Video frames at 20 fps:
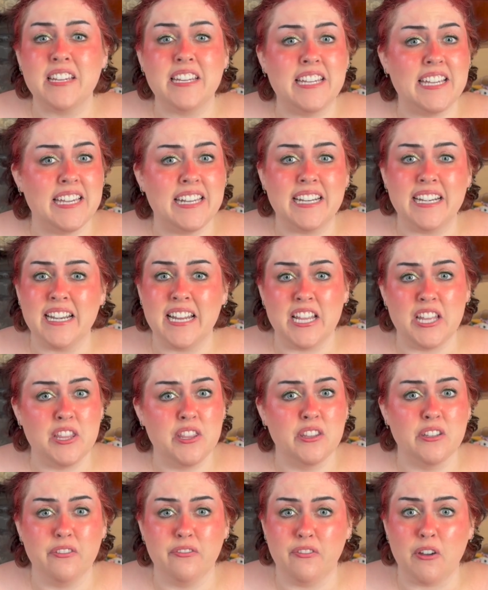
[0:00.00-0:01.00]
getting in
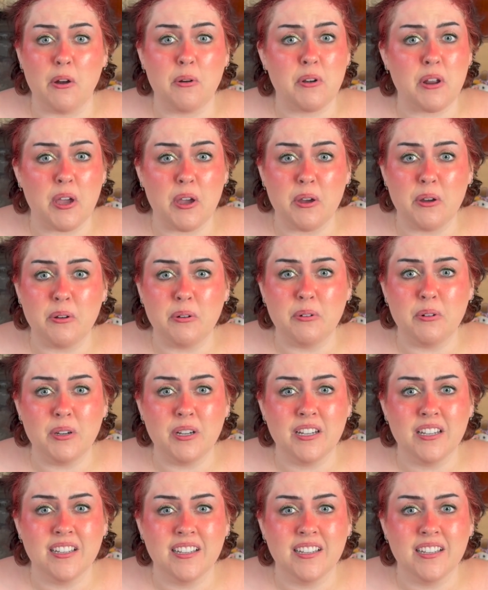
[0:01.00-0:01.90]
the photo.